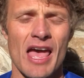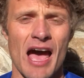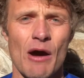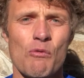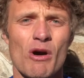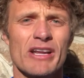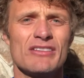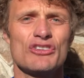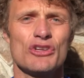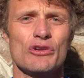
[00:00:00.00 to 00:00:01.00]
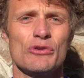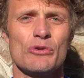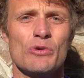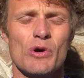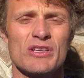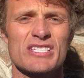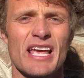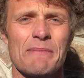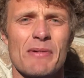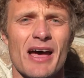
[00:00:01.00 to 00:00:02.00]
I wanted to
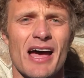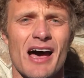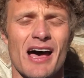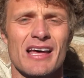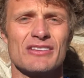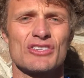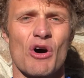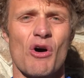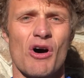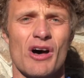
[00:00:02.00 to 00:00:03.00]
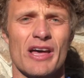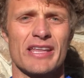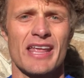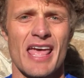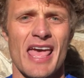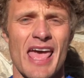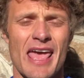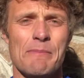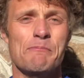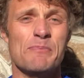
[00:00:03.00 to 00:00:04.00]
set my eyes on
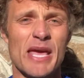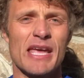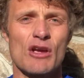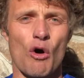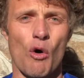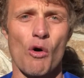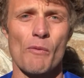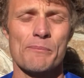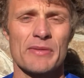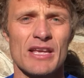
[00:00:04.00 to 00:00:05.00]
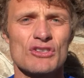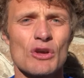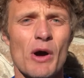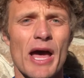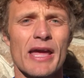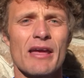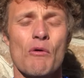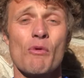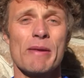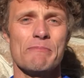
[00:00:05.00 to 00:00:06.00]
a big goal. And so I
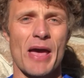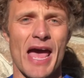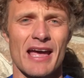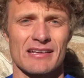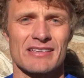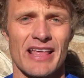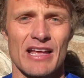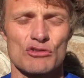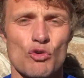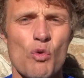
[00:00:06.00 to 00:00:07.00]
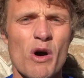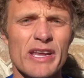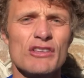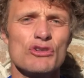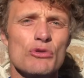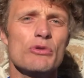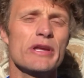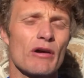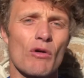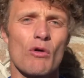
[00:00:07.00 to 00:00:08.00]
went back to that
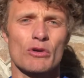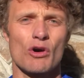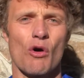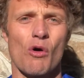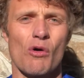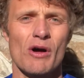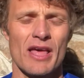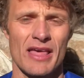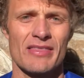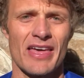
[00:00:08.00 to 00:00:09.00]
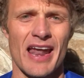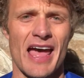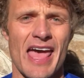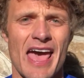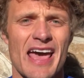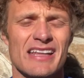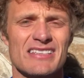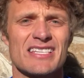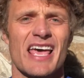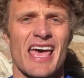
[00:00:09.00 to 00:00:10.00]
22-year-old goal that I had
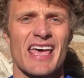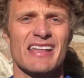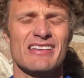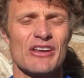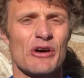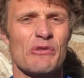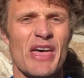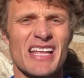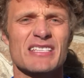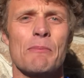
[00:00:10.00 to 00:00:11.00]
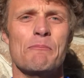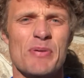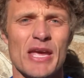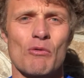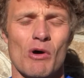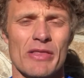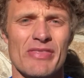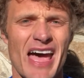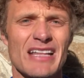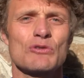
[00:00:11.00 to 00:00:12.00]
and said, that's a big
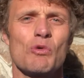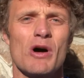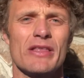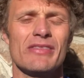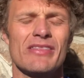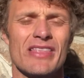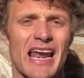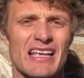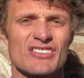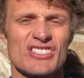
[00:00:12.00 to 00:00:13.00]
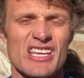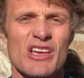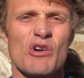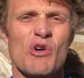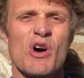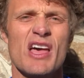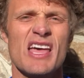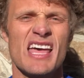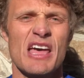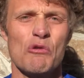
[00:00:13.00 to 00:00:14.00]
one. That's one that I still
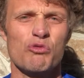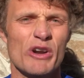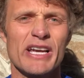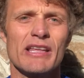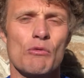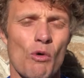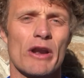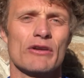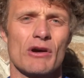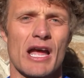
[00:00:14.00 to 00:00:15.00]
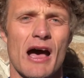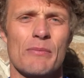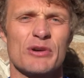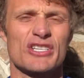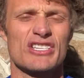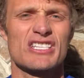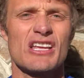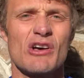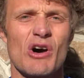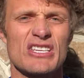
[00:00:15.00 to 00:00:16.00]
really want to accomplish.
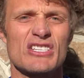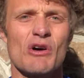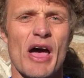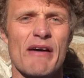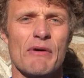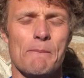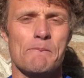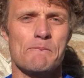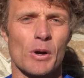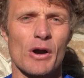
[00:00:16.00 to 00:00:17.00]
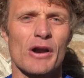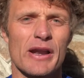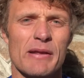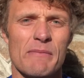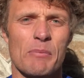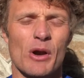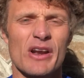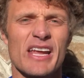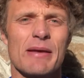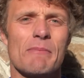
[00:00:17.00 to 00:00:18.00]
I still have a
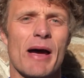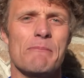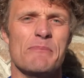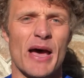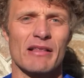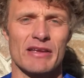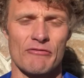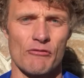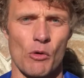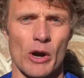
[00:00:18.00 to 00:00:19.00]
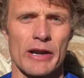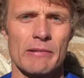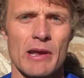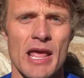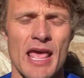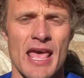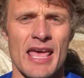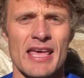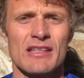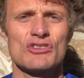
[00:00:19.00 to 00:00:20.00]
burning in my belly for it.
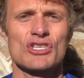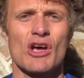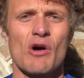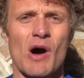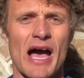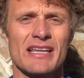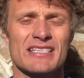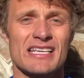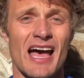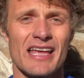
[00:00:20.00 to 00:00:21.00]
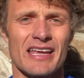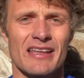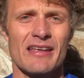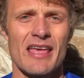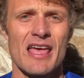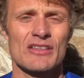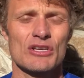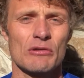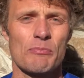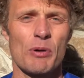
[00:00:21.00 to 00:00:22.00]
And so I decided
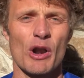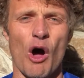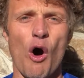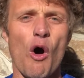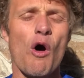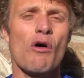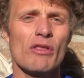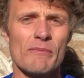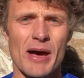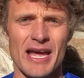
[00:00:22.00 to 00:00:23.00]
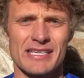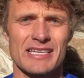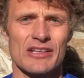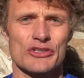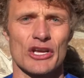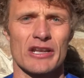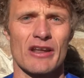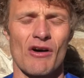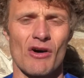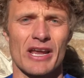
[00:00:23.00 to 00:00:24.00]
to put all of my attention
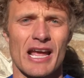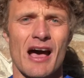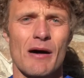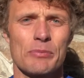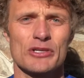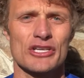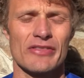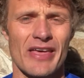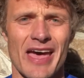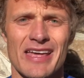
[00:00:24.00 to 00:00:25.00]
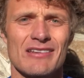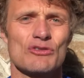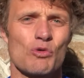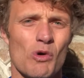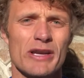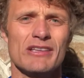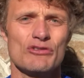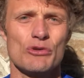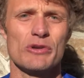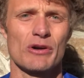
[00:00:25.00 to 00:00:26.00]
on accomplishing that
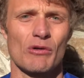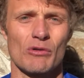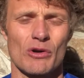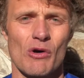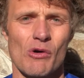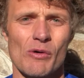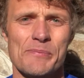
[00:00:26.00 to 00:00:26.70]
22-year-old goal.